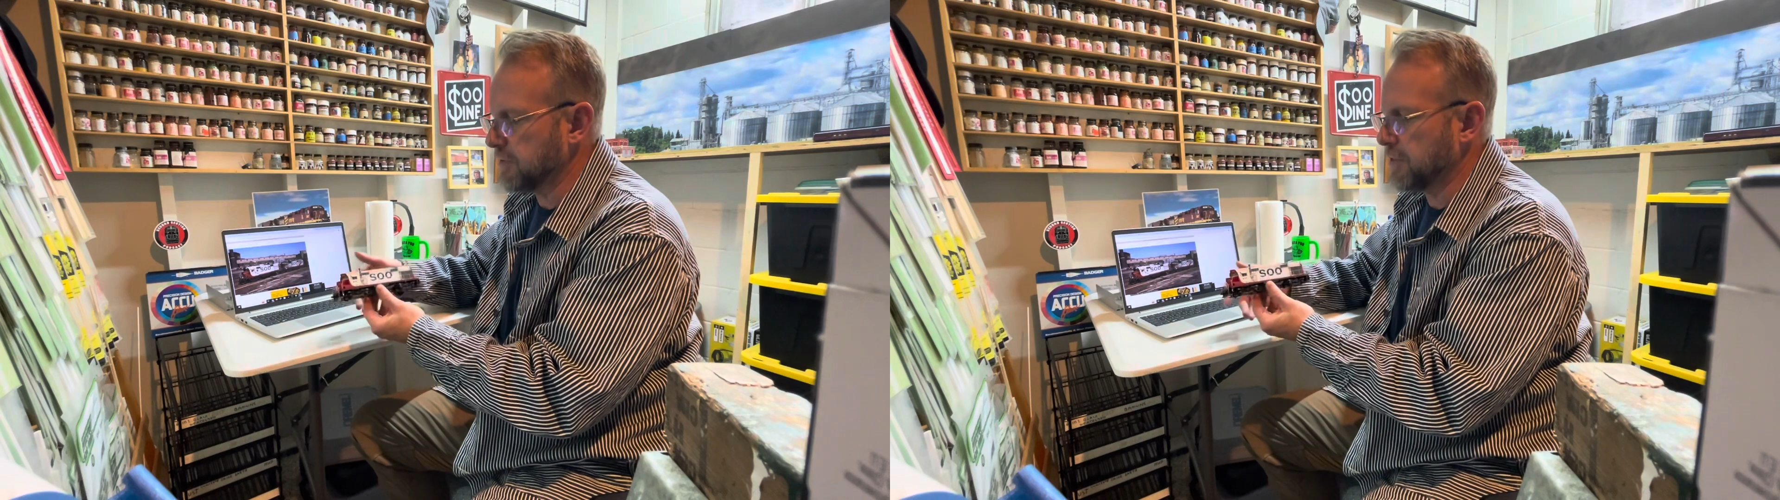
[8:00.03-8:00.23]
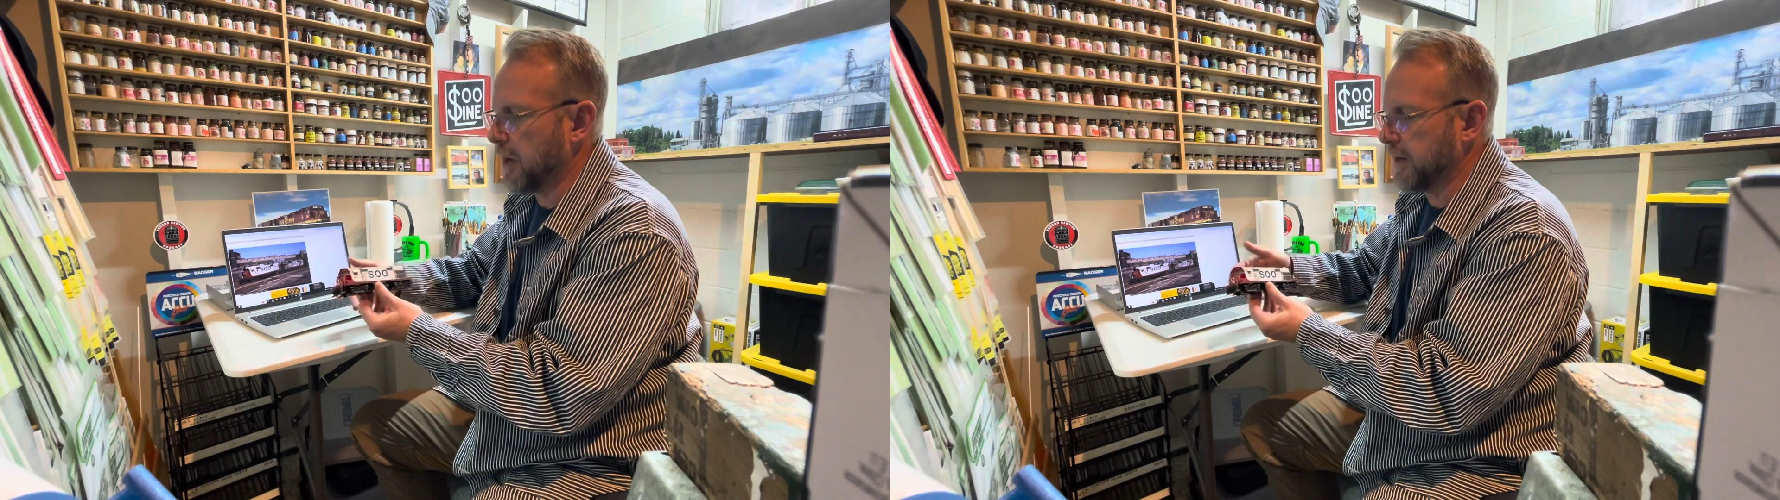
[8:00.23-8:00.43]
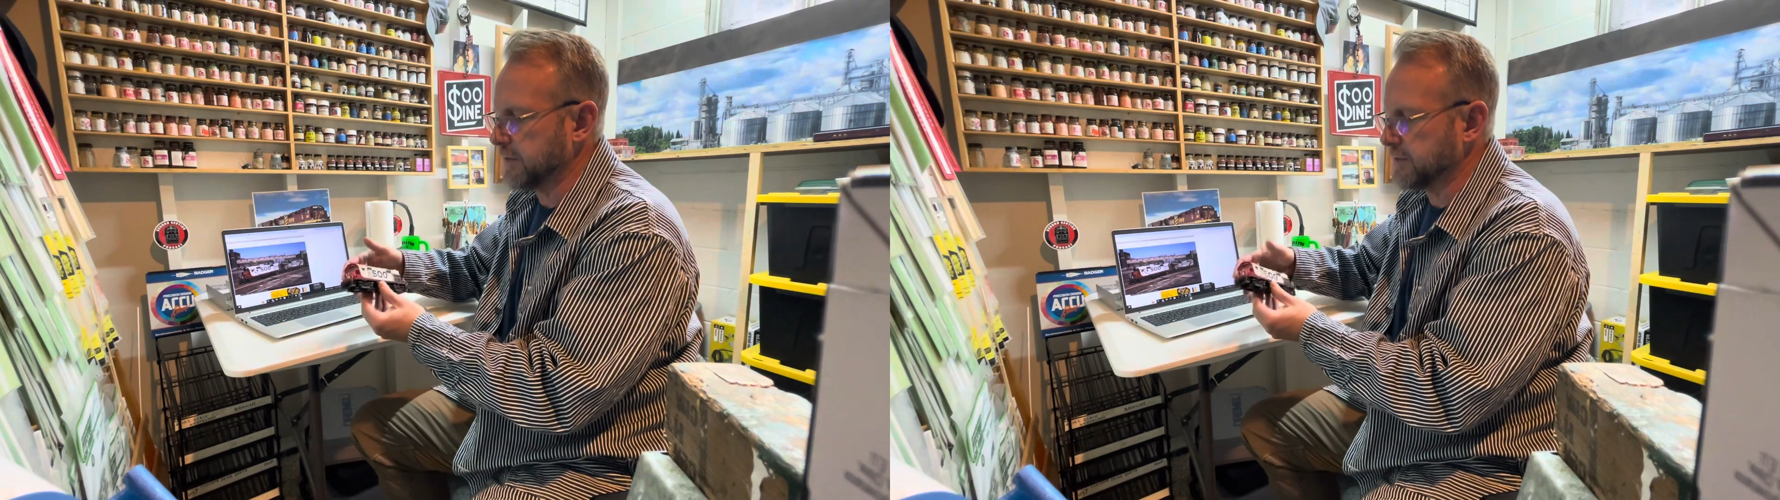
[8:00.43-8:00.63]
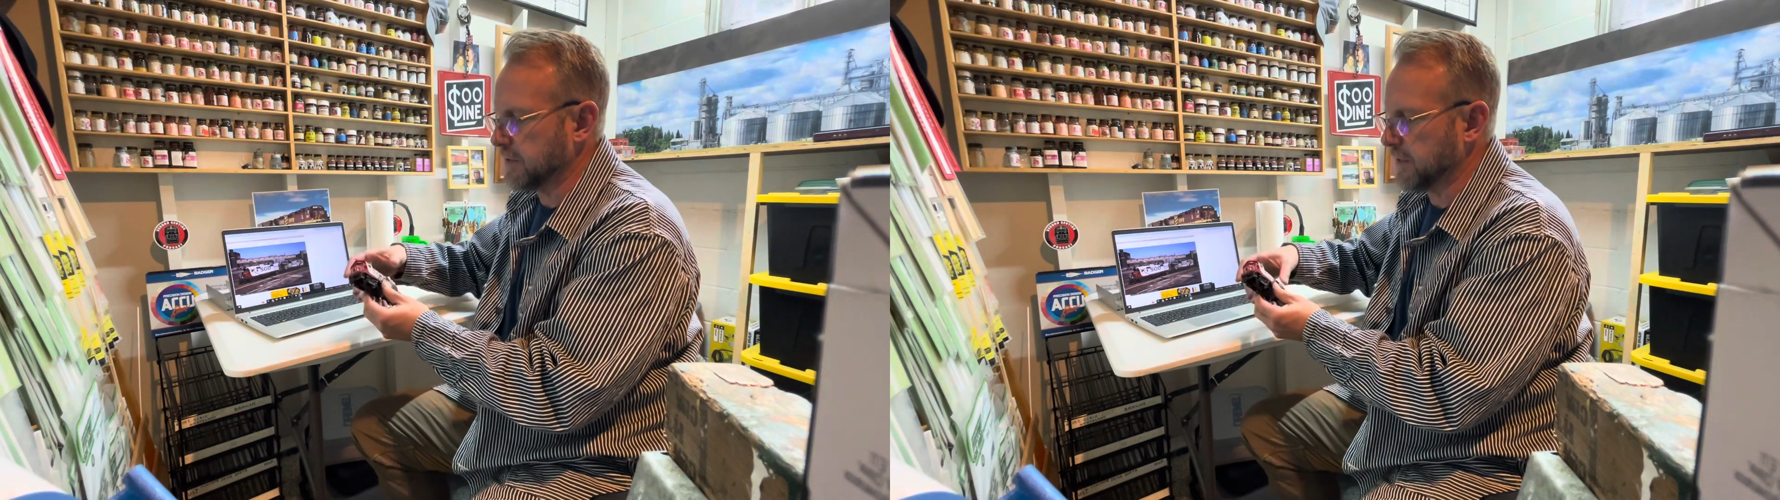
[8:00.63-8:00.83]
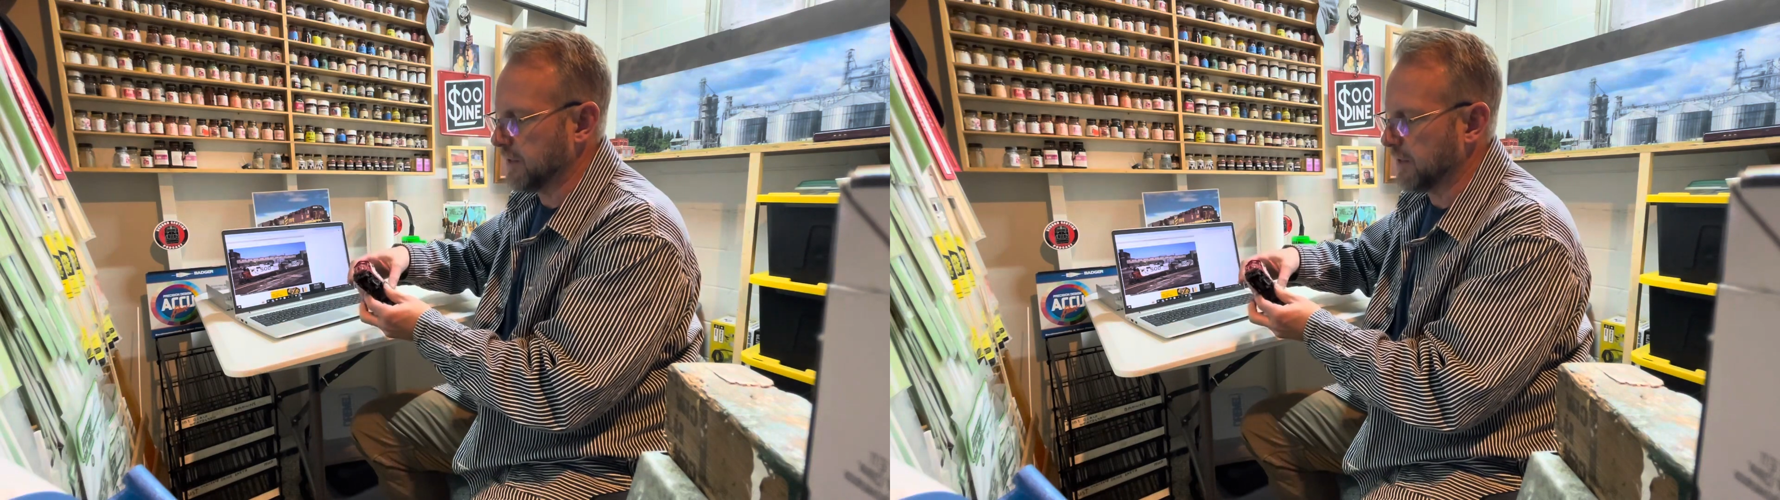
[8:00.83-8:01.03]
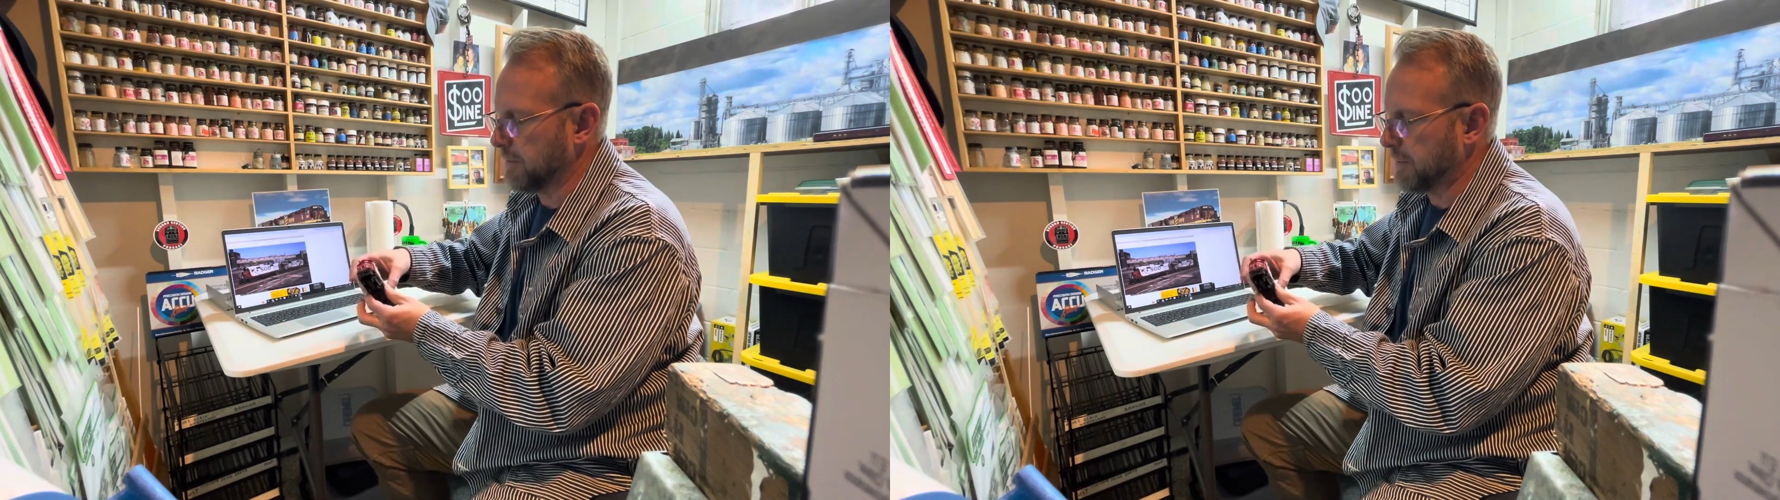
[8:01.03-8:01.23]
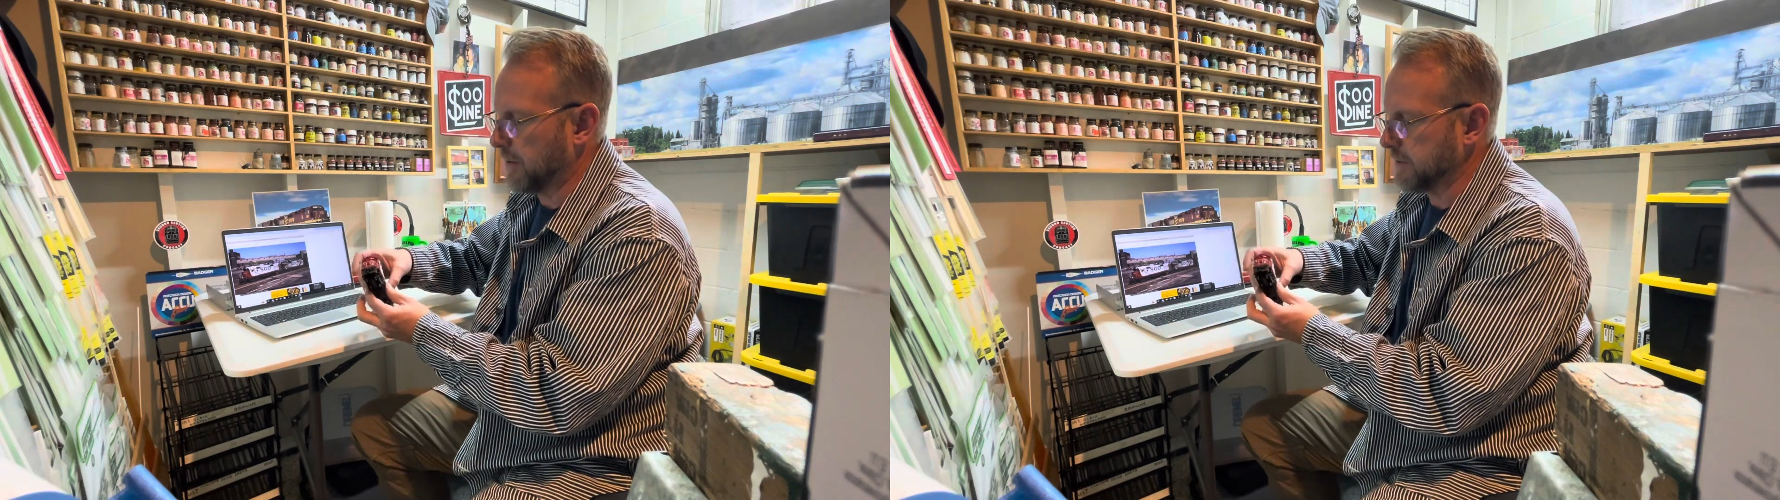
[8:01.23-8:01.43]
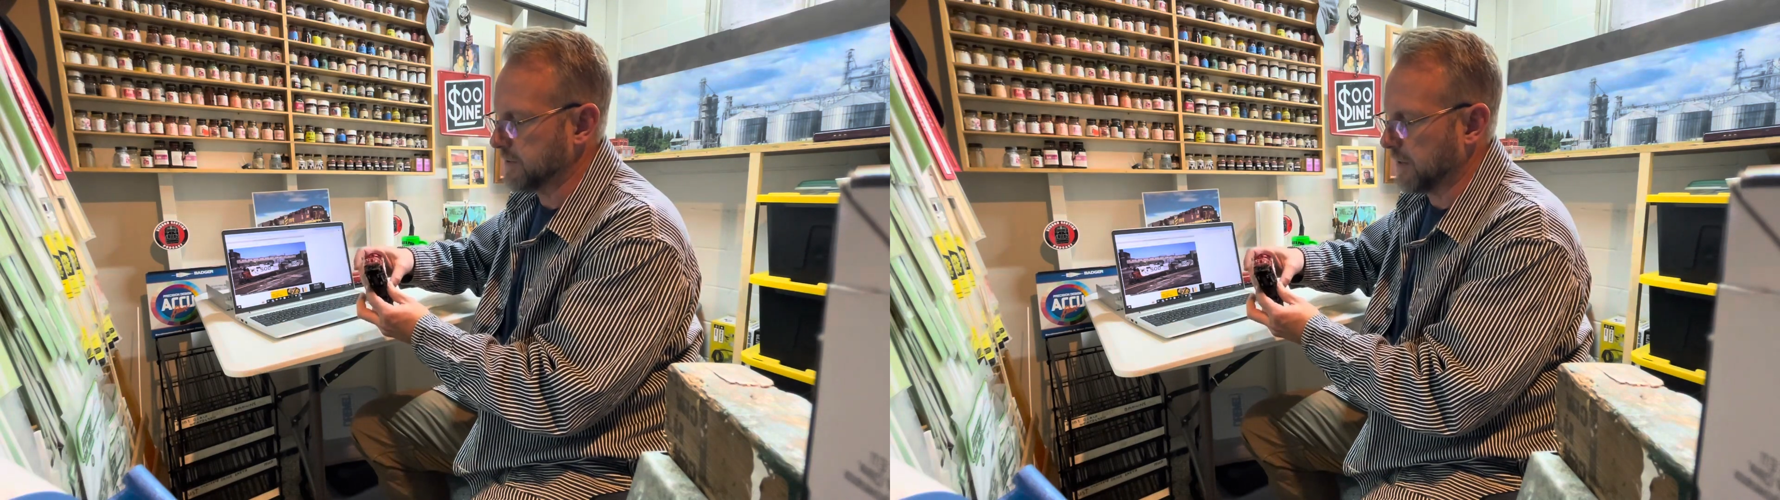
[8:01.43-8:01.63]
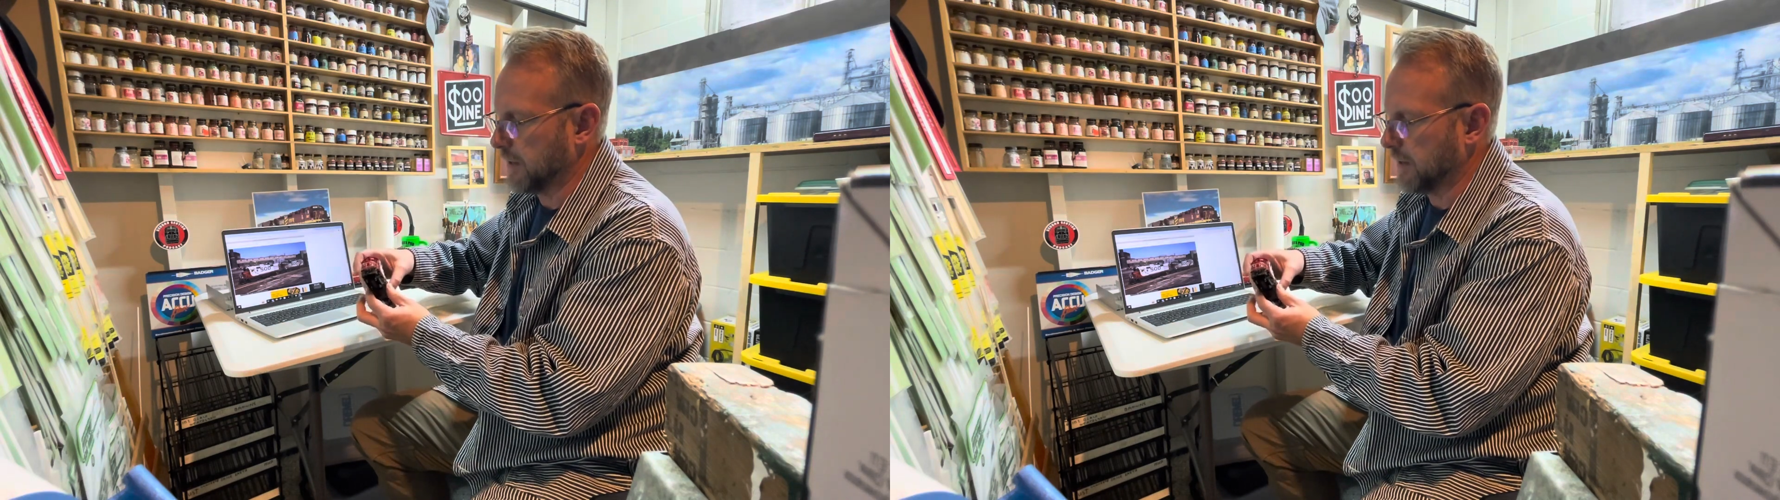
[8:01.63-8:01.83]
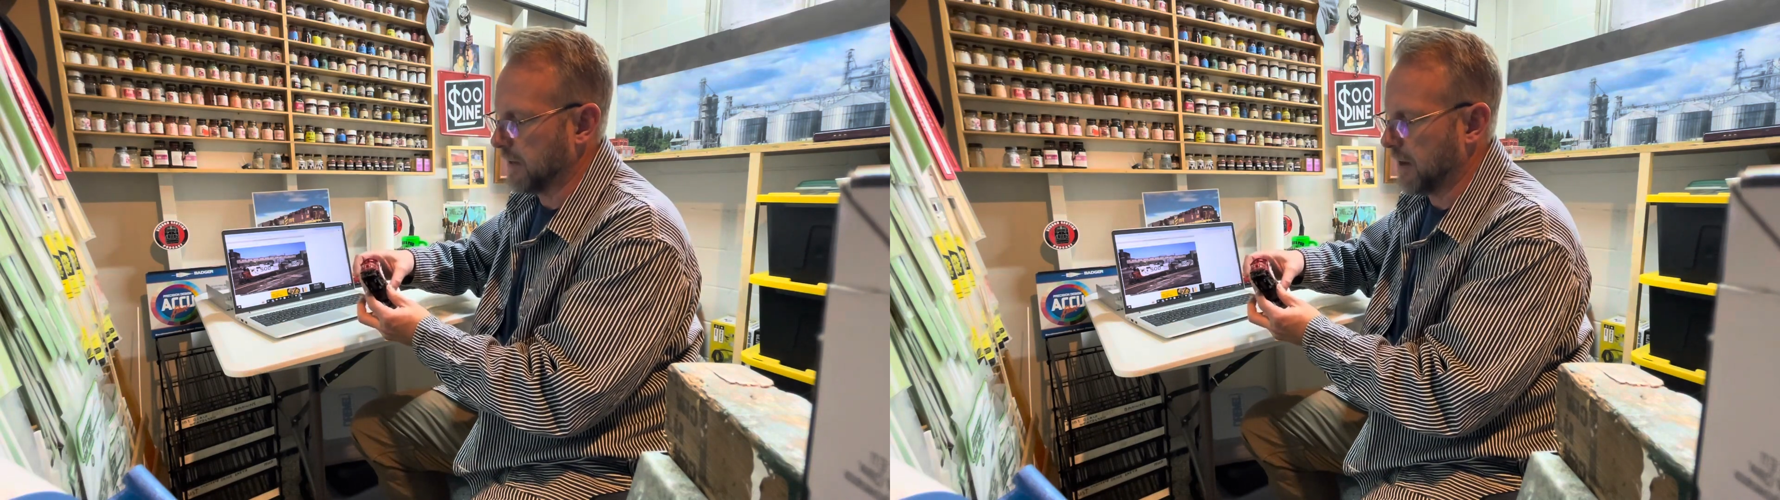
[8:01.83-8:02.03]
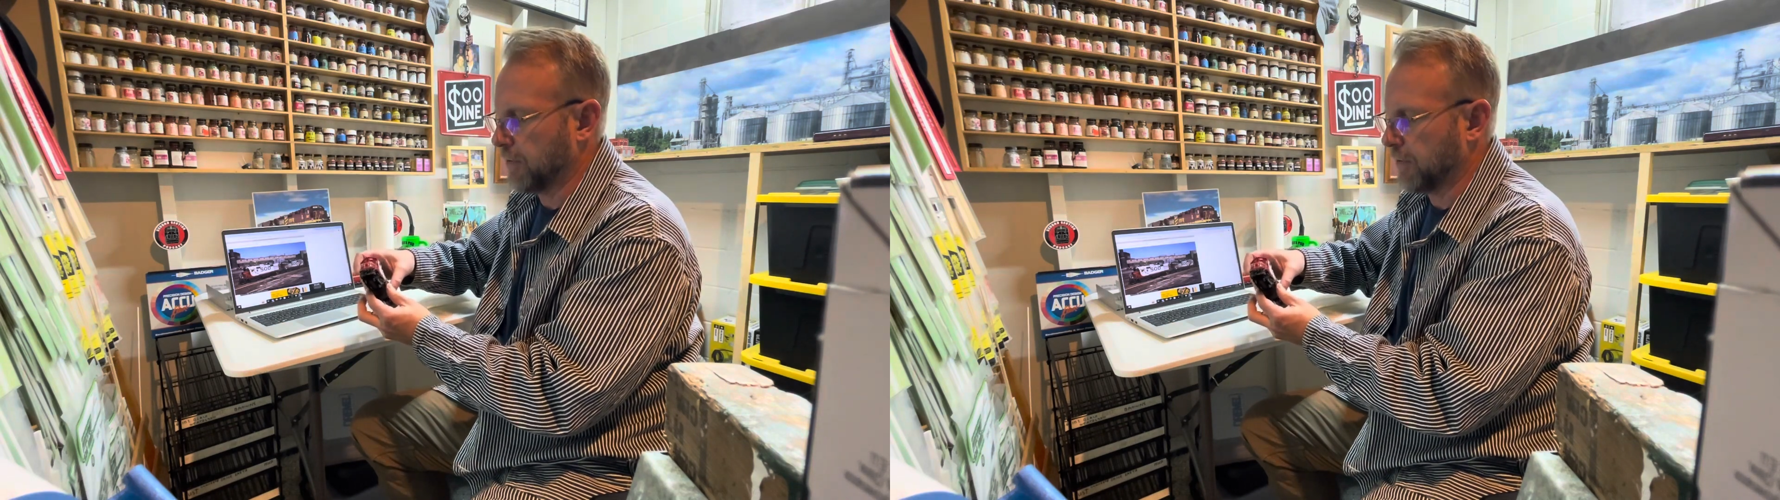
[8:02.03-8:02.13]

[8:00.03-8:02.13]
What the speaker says: thought into thinking about how